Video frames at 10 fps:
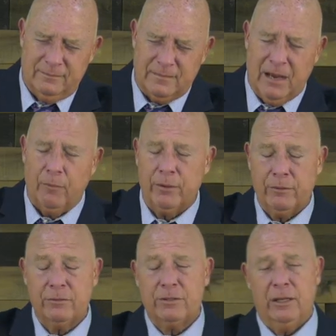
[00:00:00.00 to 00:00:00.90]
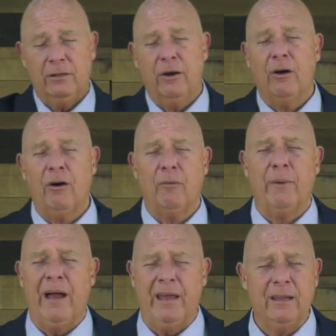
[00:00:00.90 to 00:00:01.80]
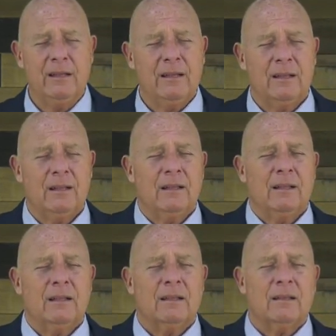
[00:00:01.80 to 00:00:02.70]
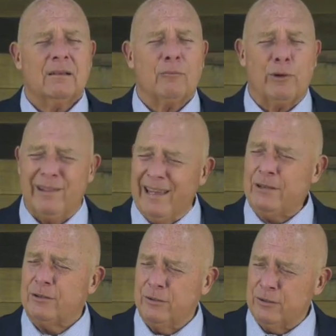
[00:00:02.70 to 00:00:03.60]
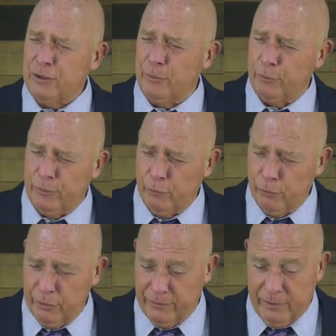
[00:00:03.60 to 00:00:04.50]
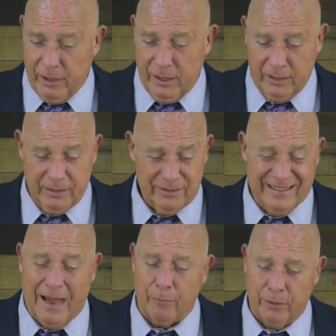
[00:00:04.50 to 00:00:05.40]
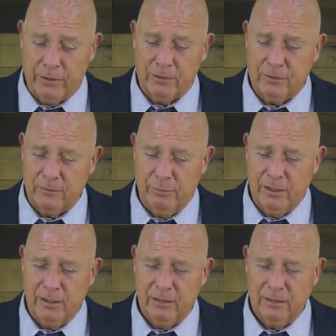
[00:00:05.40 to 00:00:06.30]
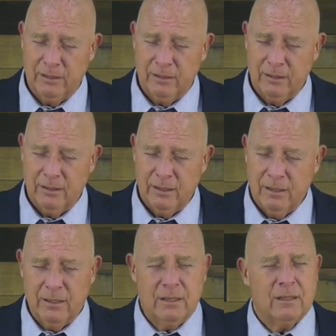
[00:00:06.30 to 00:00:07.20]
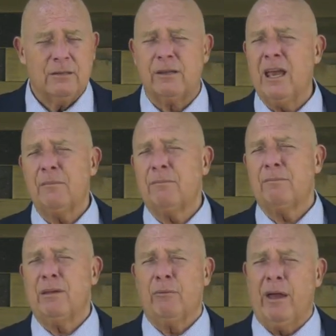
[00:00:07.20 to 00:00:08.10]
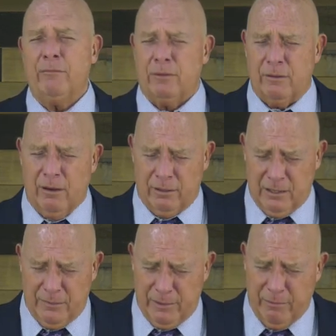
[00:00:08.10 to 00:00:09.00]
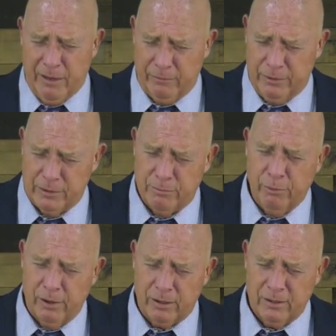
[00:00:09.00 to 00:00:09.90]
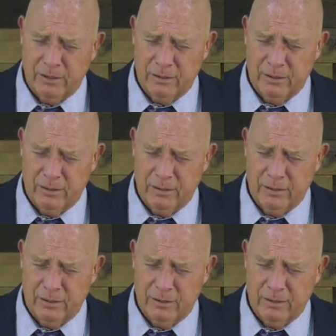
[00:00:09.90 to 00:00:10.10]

I wonder who'd say, No, my relationship with the Word of God is not what it should be. You can't be right with God, not be right with His book.